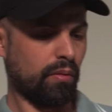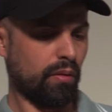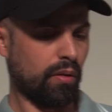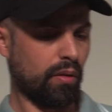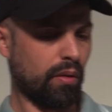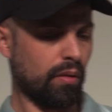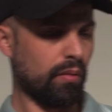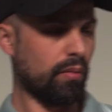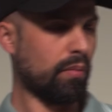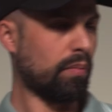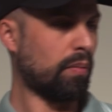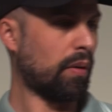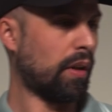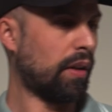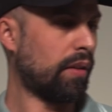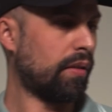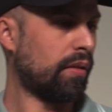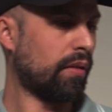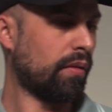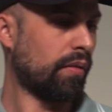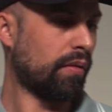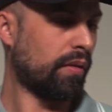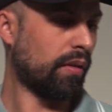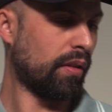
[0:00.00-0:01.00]
You can do
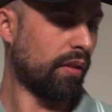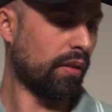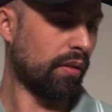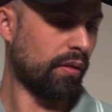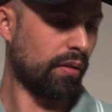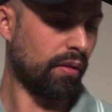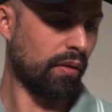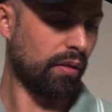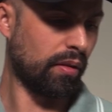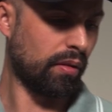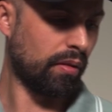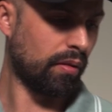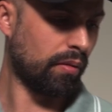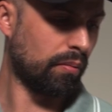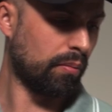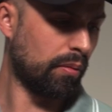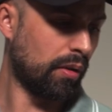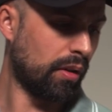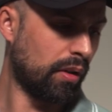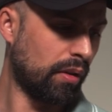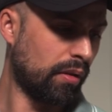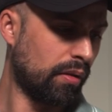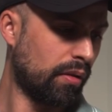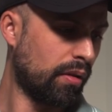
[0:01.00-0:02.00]
plenty of things, like you can
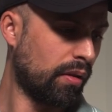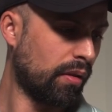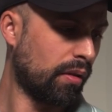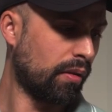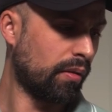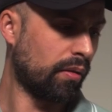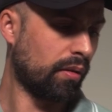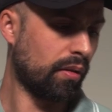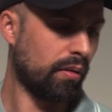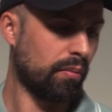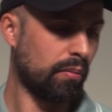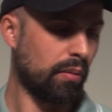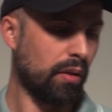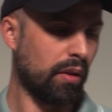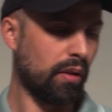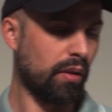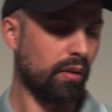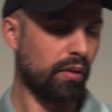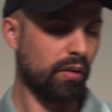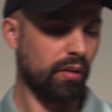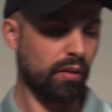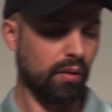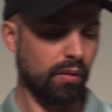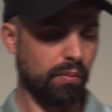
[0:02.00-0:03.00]
bring it down, you can bring
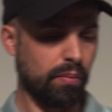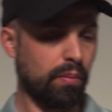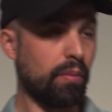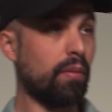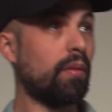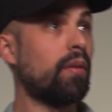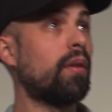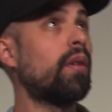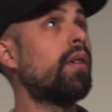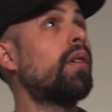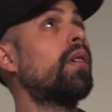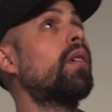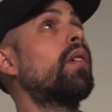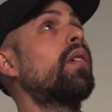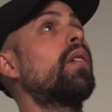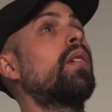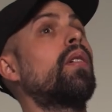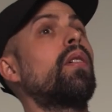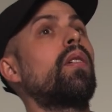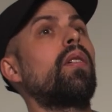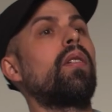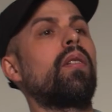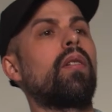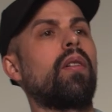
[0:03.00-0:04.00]
it up,
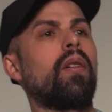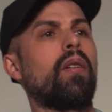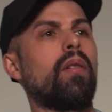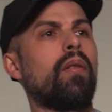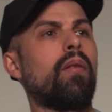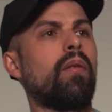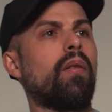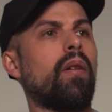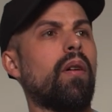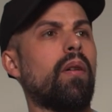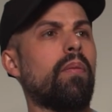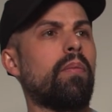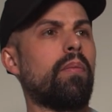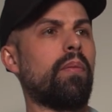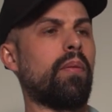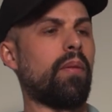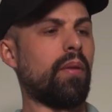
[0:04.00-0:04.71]
you can go up.